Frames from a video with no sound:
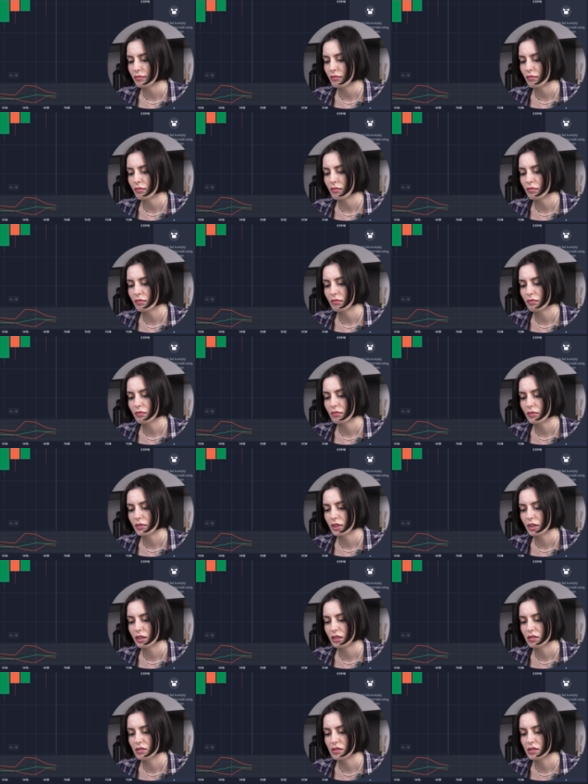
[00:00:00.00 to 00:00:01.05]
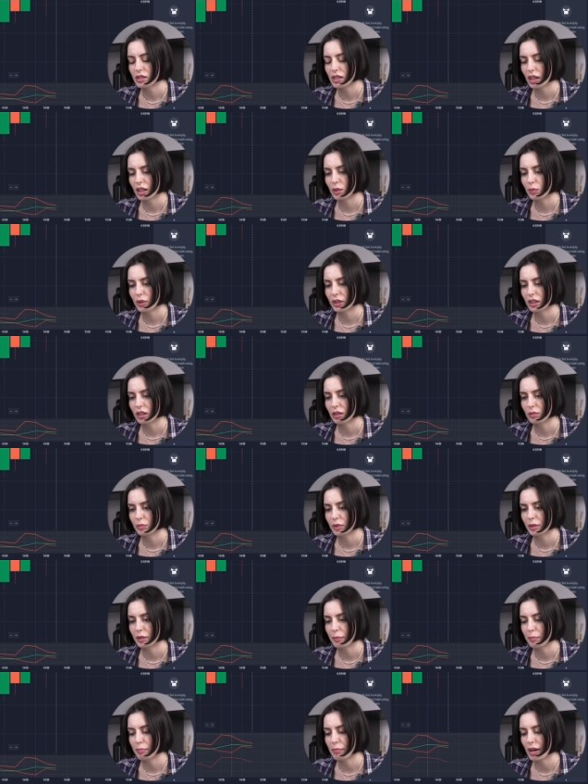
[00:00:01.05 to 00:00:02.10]
Mm, second one going
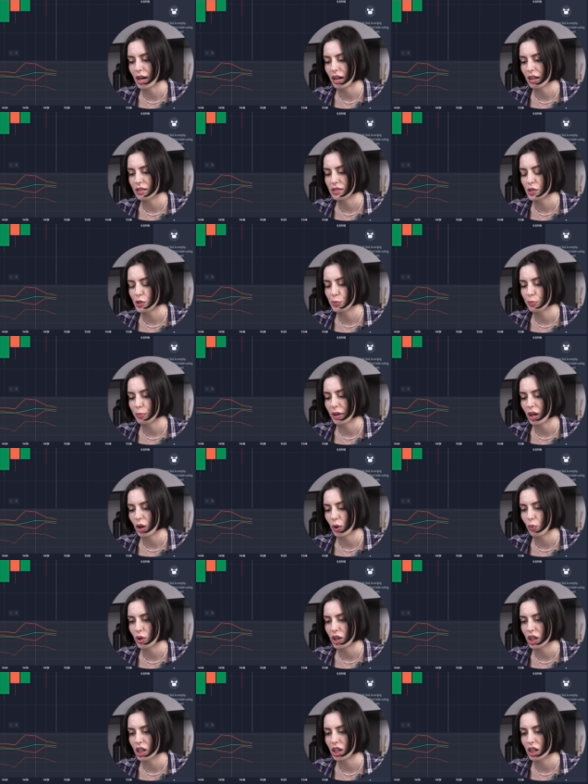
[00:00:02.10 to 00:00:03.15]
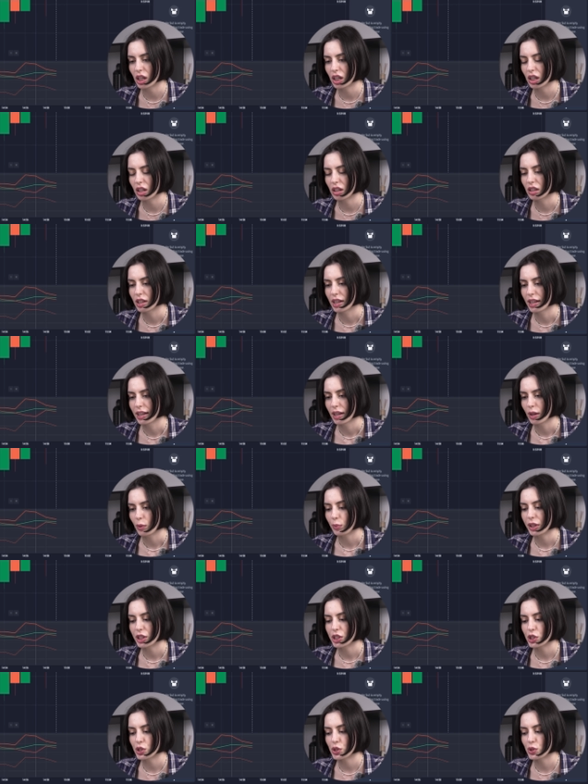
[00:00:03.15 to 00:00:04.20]
to be the balance power,
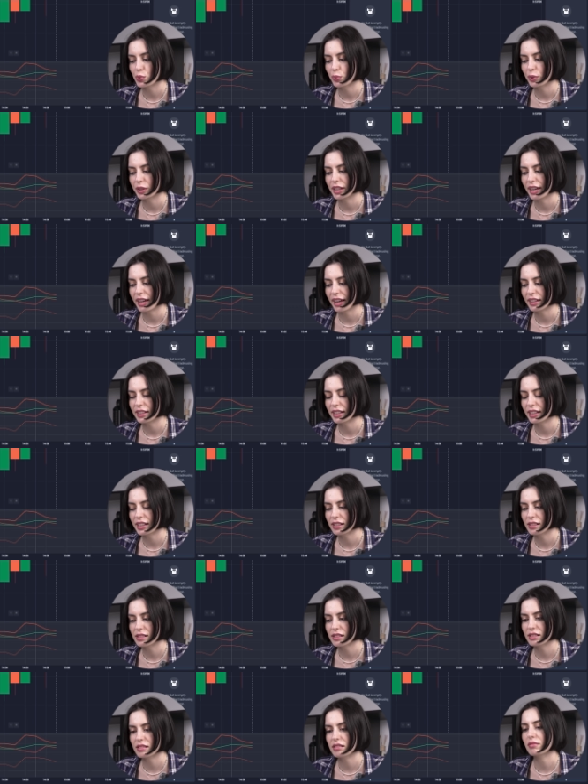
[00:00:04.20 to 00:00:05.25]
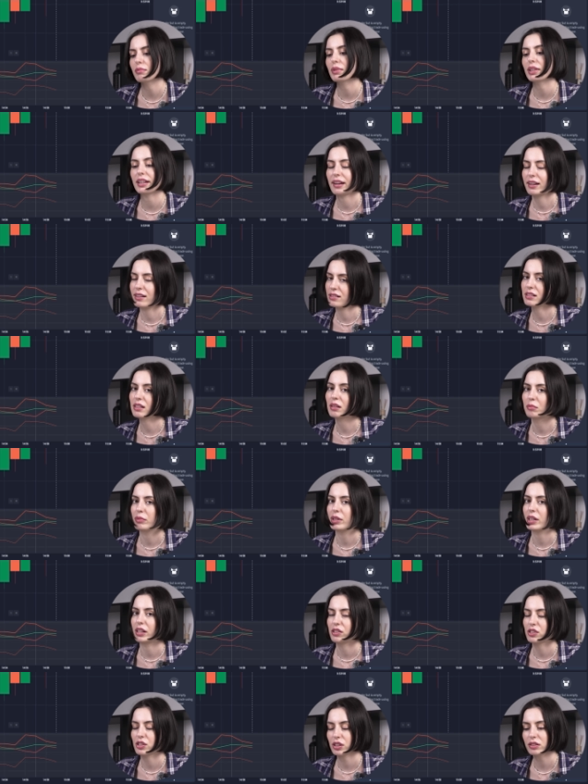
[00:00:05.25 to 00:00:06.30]
which is with the eight a nice
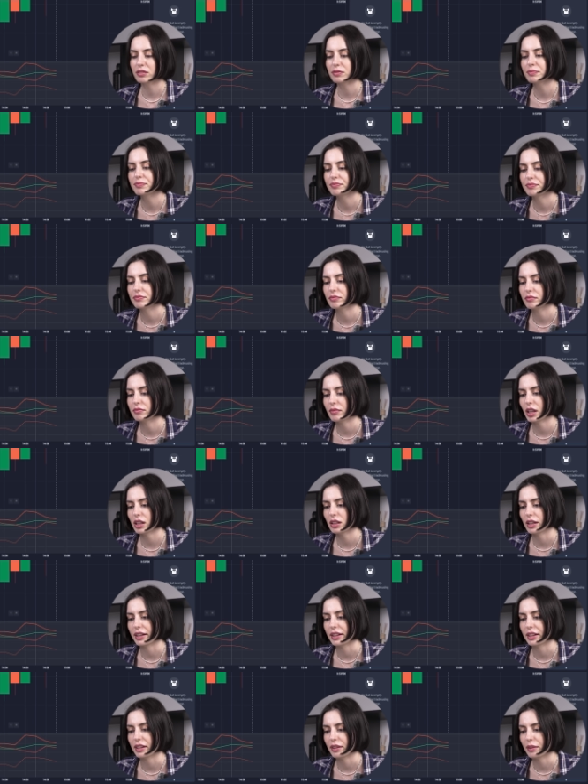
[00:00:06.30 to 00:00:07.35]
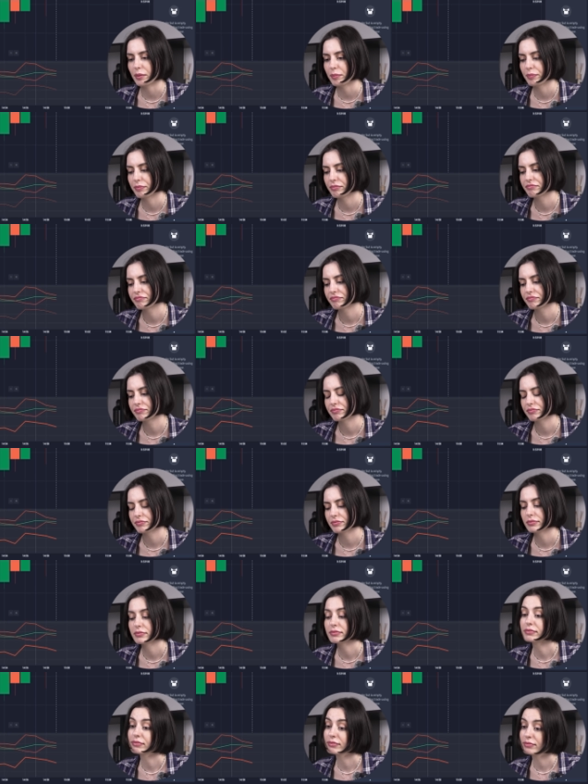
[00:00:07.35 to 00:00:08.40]
combination. I like it.
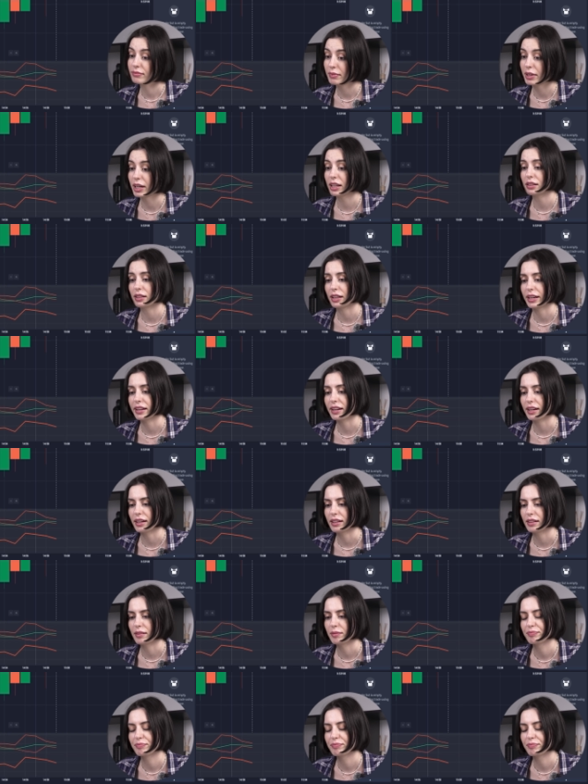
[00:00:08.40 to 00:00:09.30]
I like it.